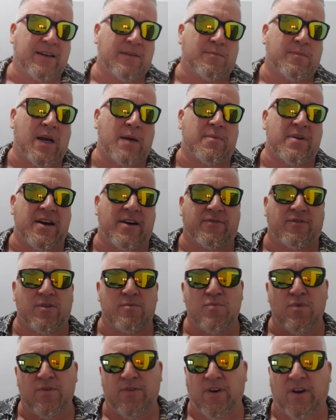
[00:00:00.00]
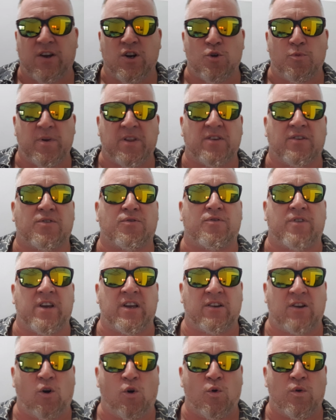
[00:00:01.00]
Maybe after a month, I can up it to three
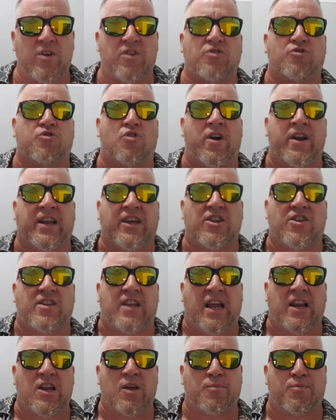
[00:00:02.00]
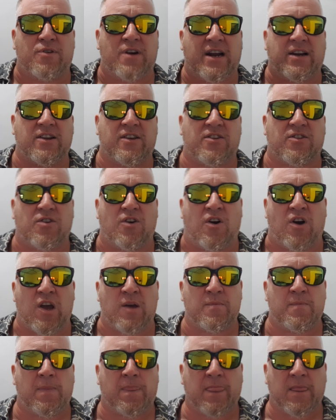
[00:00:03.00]
and always try and extend your practice
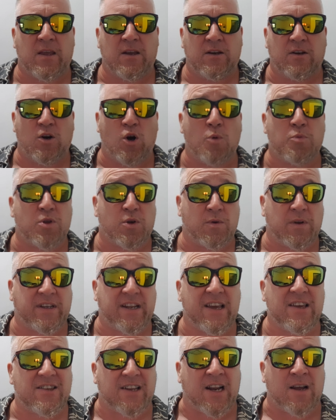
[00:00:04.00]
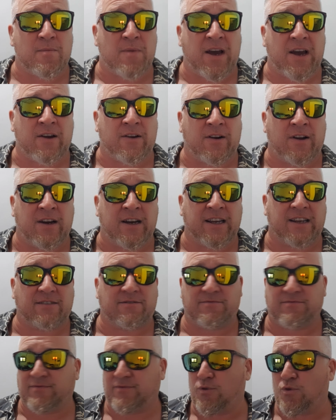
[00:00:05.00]
time up to a decent amount, like
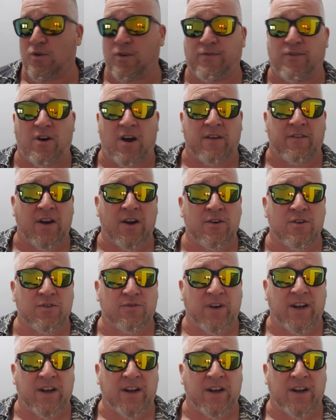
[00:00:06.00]
four or five hours